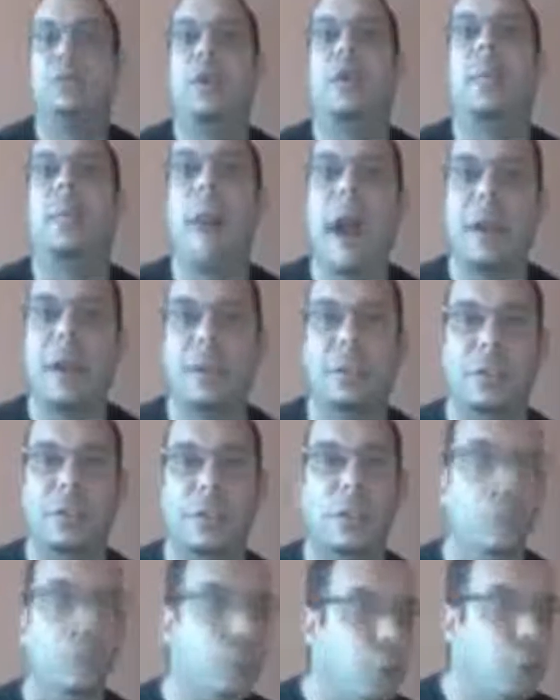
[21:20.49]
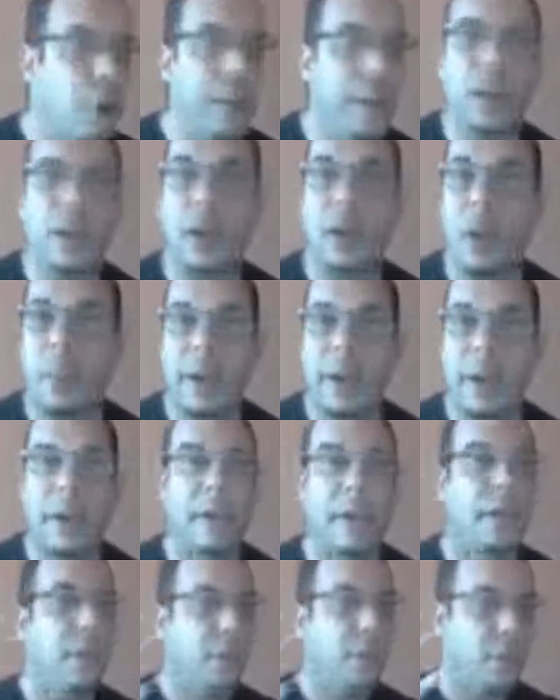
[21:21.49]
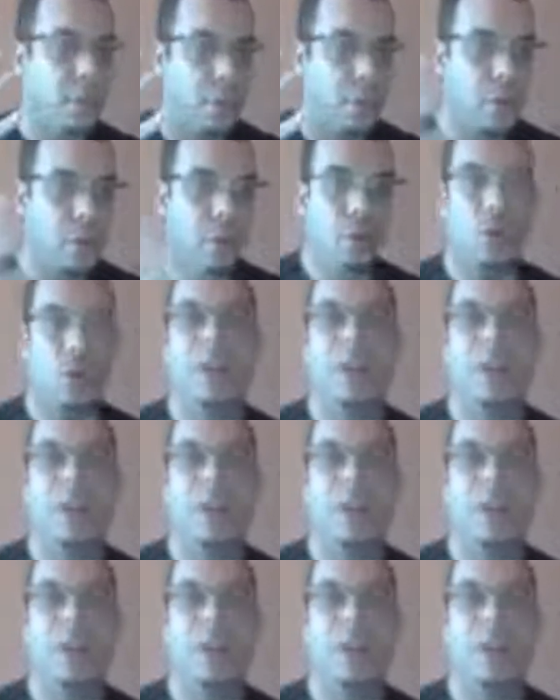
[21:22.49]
And that's what matters. You join a company,